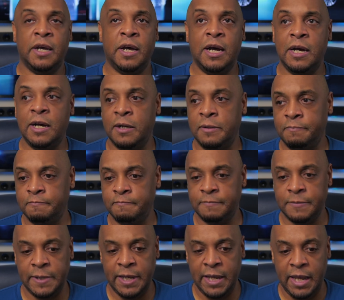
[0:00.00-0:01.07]

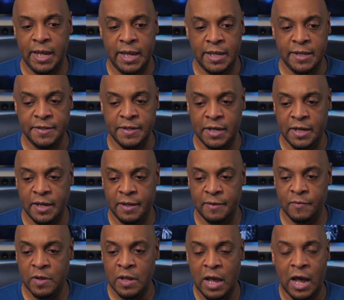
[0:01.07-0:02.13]
and
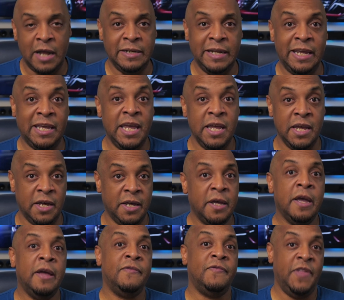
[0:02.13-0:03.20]
Hyundai, Kia,
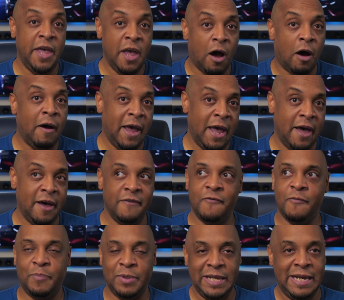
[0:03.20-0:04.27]
they all
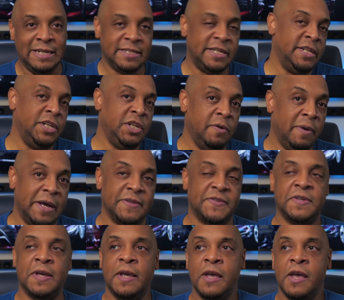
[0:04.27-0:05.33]
have plants in the
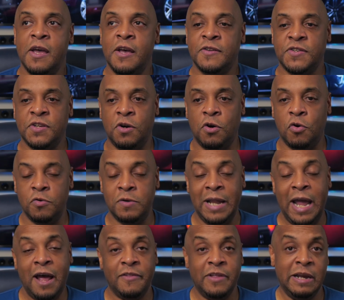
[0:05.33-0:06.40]
US. So
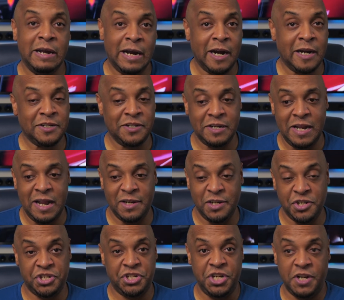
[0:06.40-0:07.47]
now they are actually trying to
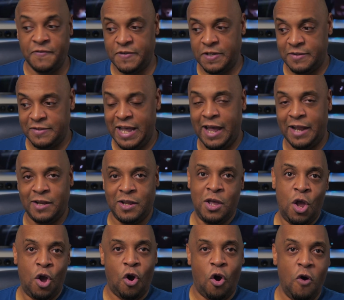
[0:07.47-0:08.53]
shift that
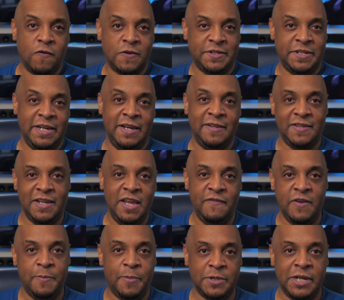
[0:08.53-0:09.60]
overseas
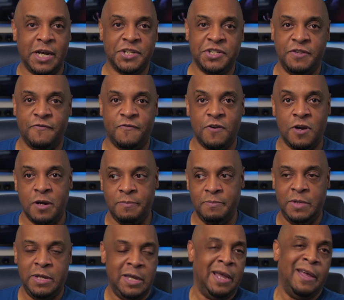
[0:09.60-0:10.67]
EV production from
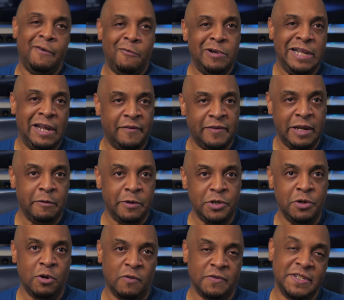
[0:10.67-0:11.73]
whatever they were
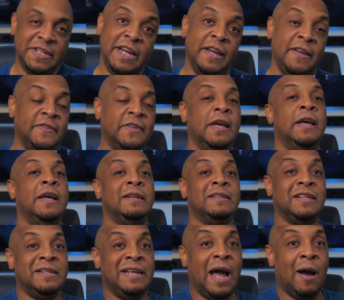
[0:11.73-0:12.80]
doing overseas
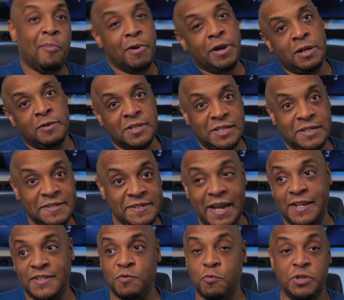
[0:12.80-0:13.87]
to now bring them to the
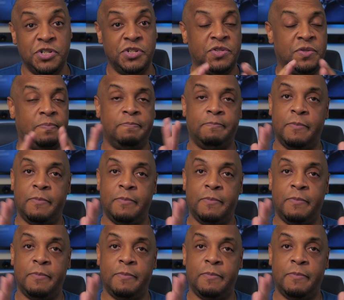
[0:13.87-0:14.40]
States, which is